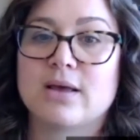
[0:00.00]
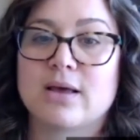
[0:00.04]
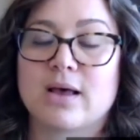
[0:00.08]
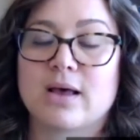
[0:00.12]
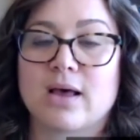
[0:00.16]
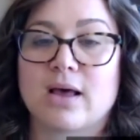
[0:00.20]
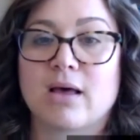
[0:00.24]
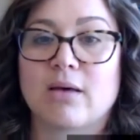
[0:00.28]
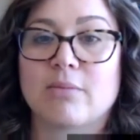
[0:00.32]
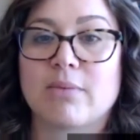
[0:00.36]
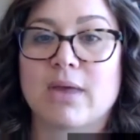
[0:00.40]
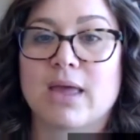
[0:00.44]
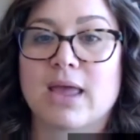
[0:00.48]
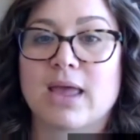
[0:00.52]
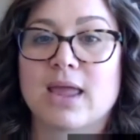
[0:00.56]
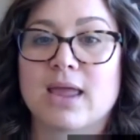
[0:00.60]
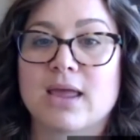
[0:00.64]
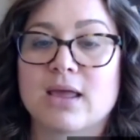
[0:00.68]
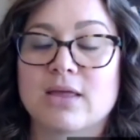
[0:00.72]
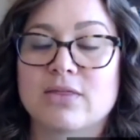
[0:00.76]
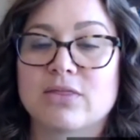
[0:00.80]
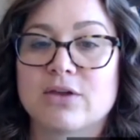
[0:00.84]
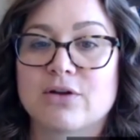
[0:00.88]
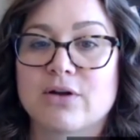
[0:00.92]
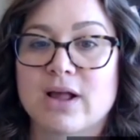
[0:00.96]

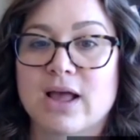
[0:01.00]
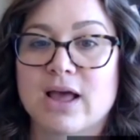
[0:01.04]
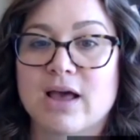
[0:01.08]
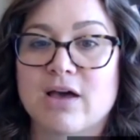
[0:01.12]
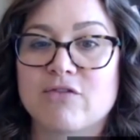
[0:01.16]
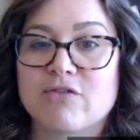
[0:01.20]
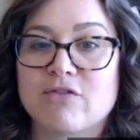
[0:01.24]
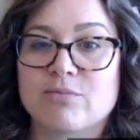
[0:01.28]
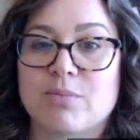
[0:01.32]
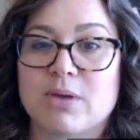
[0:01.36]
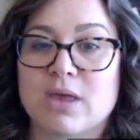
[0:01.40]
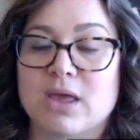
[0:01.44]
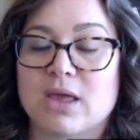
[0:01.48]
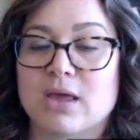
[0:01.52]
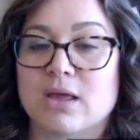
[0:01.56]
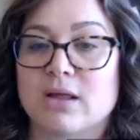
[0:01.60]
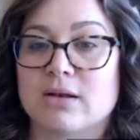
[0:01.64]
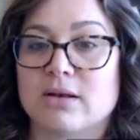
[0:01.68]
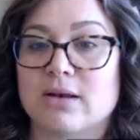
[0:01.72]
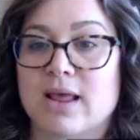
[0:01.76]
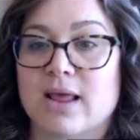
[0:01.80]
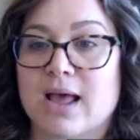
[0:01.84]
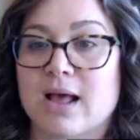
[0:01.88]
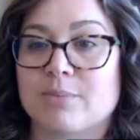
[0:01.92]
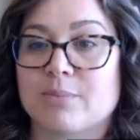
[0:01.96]
and there have
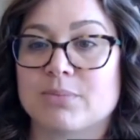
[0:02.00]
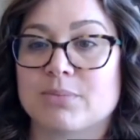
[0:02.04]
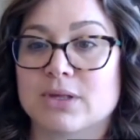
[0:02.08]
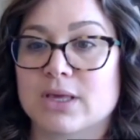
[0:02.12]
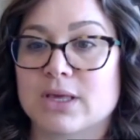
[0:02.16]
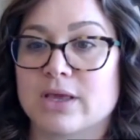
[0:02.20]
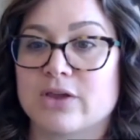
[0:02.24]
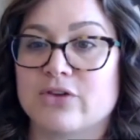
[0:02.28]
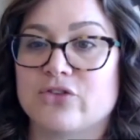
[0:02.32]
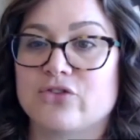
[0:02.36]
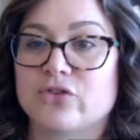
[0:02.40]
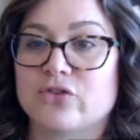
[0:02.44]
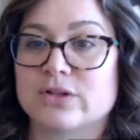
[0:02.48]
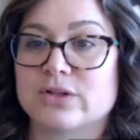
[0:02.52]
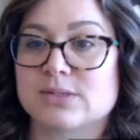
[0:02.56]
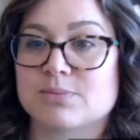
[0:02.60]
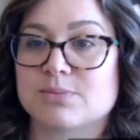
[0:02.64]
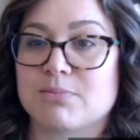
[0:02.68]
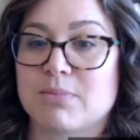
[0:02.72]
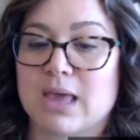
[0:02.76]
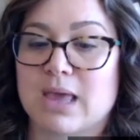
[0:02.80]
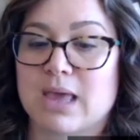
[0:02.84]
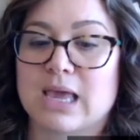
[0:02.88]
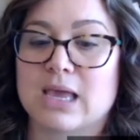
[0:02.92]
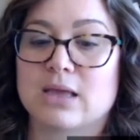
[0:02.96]
been applications
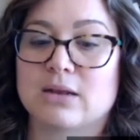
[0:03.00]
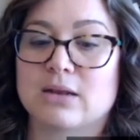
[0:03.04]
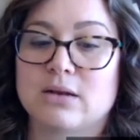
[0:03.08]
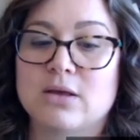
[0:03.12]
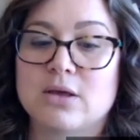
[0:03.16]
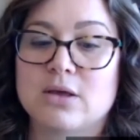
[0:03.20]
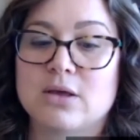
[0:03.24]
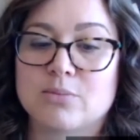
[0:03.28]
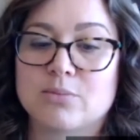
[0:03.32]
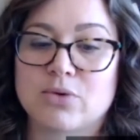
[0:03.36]
made